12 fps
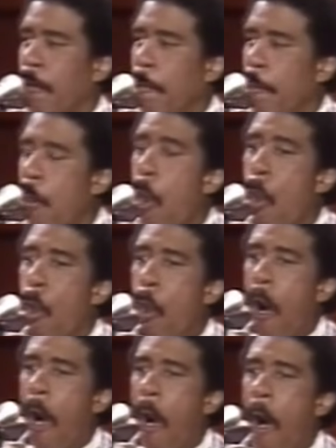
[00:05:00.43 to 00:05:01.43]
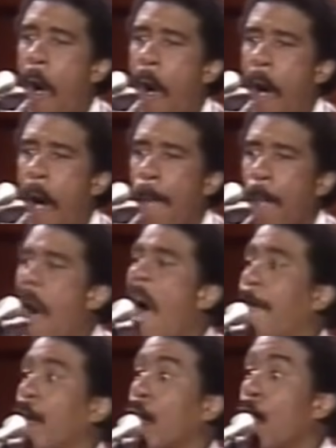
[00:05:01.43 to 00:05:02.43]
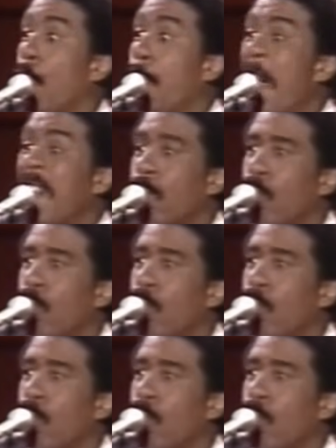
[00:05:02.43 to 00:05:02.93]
of the pool hall or barbecue pit,